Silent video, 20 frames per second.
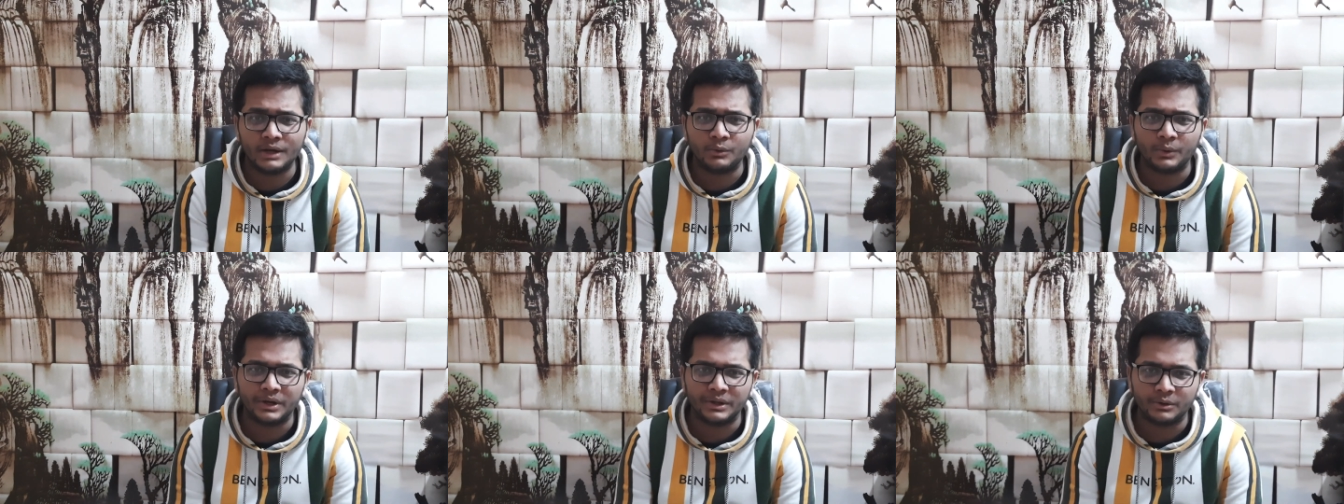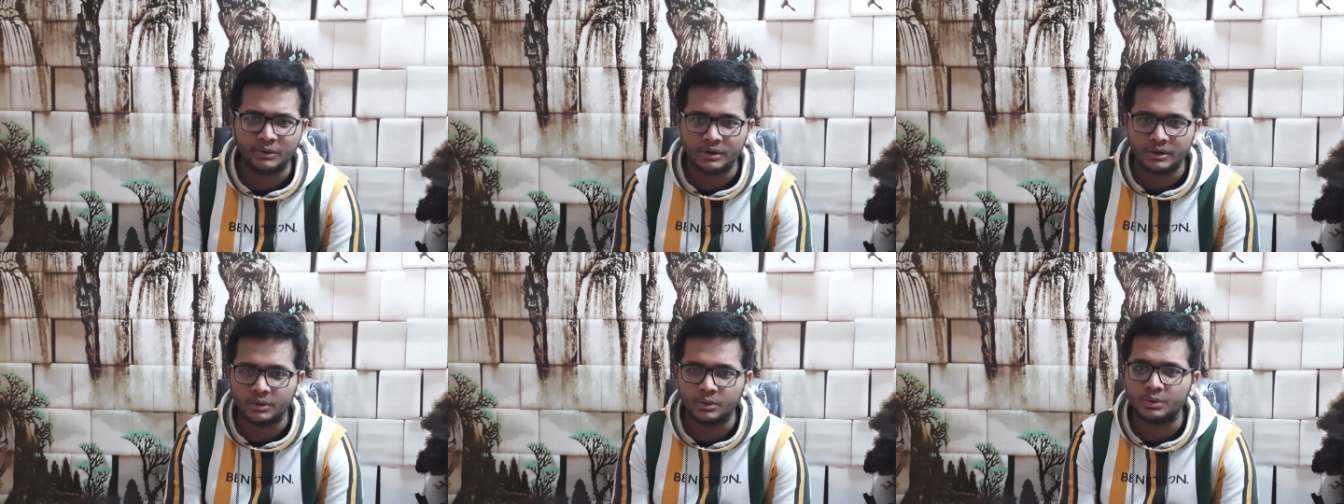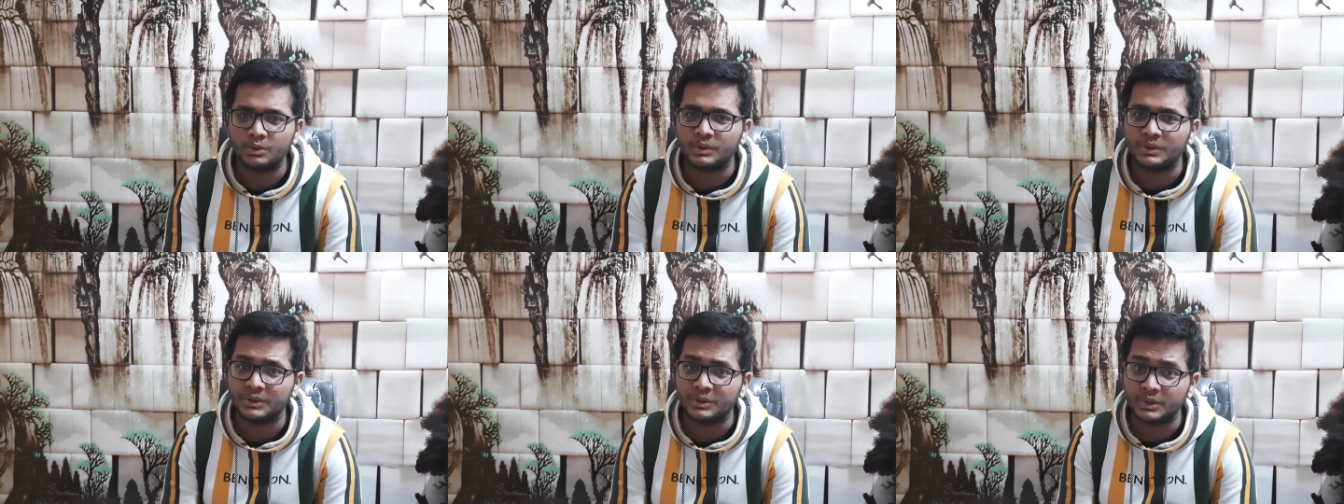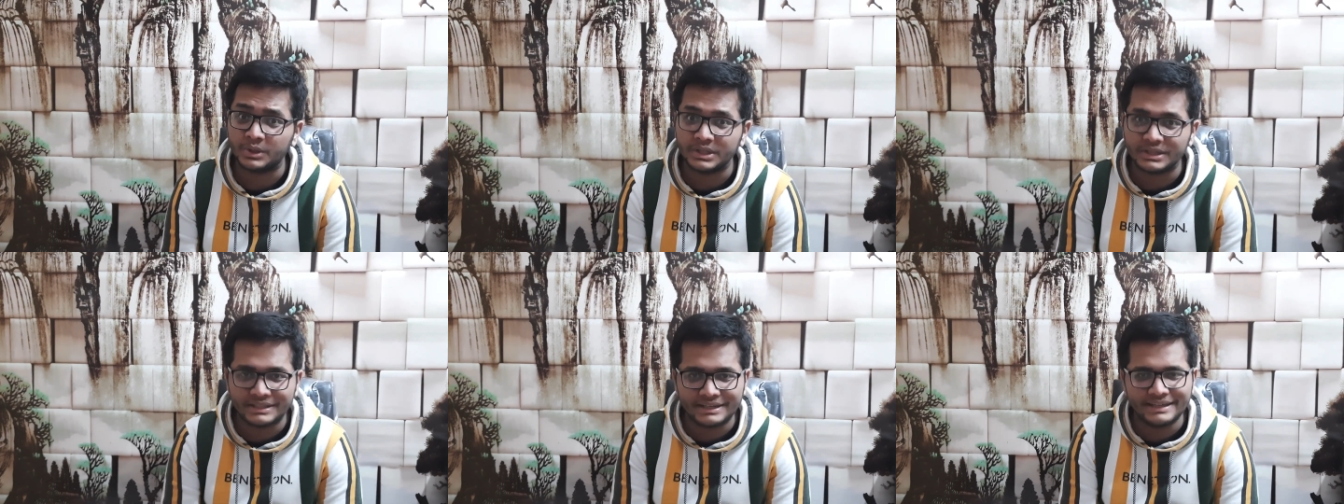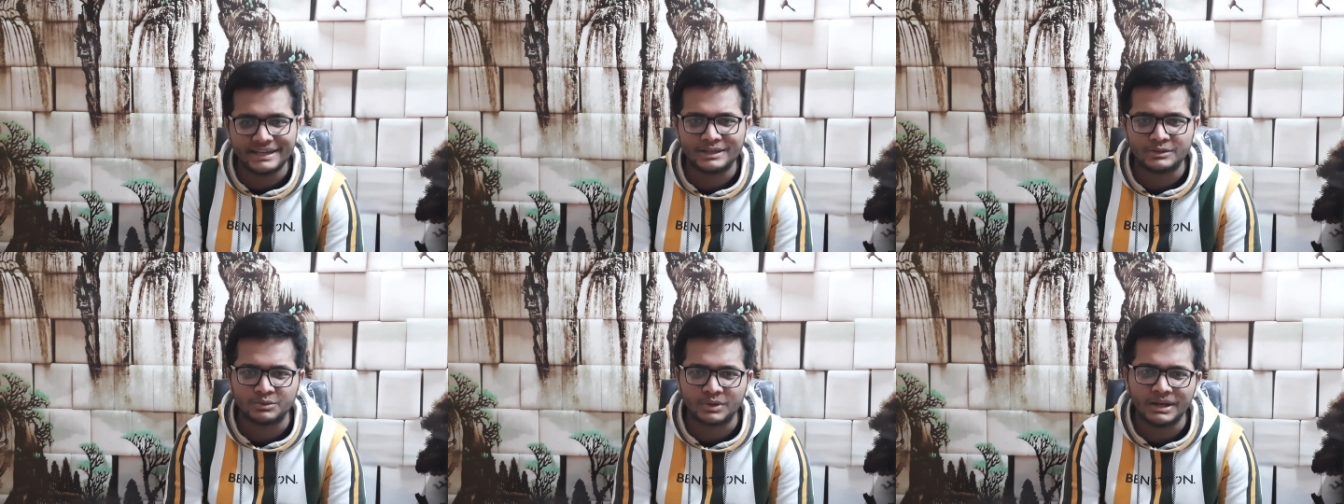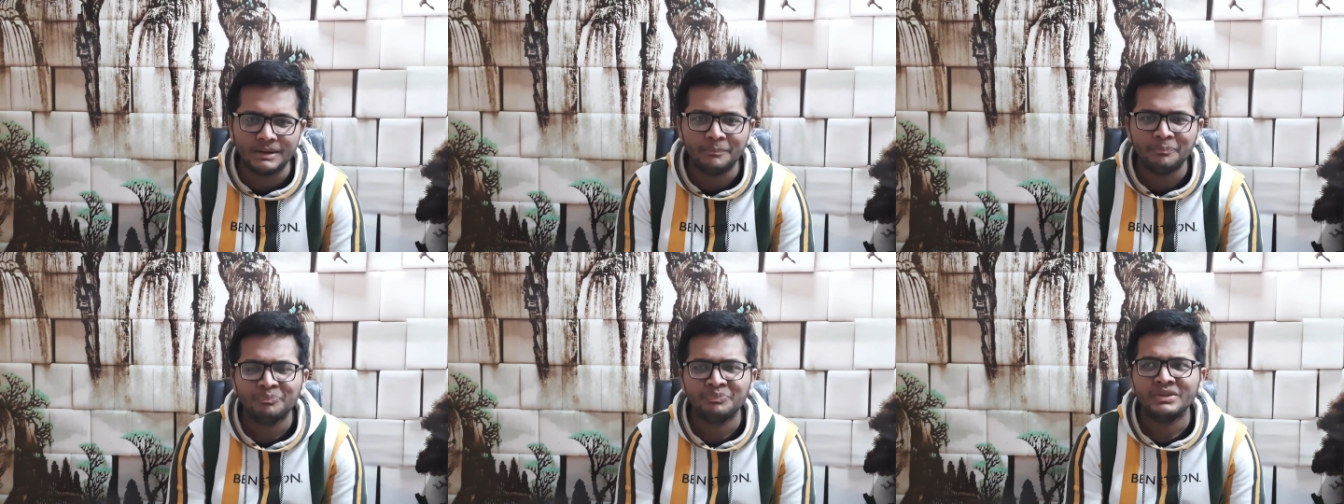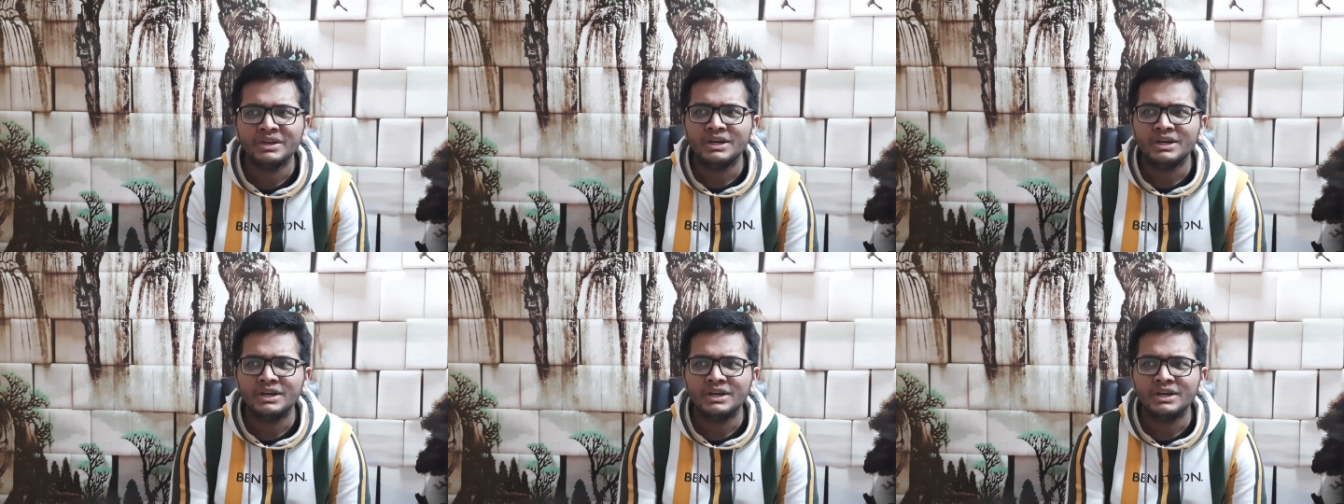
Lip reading: 2022, 2023 as well.